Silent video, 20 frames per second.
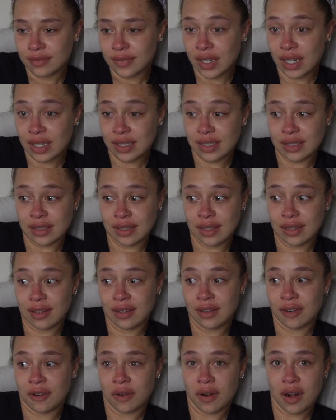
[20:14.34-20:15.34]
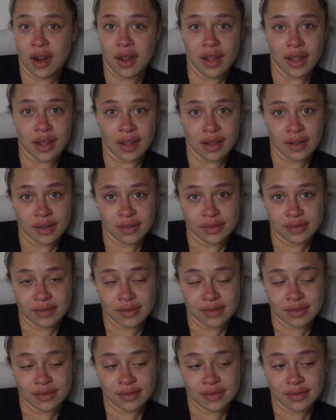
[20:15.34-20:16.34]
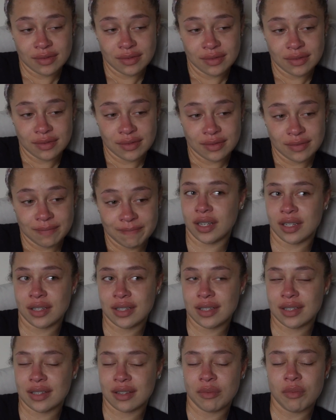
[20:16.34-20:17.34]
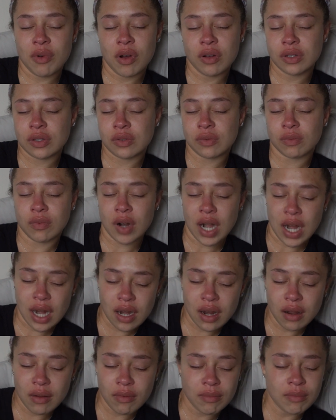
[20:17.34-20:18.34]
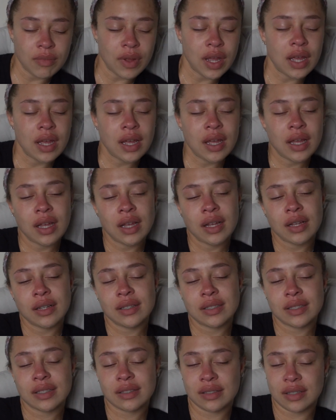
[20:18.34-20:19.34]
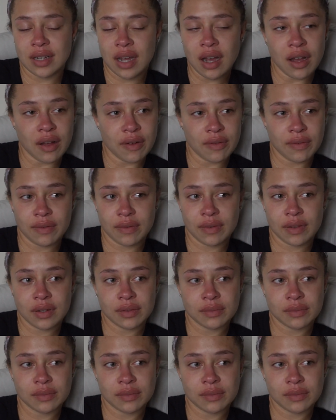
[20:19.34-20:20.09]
I just needed to cry. Just the most random stuff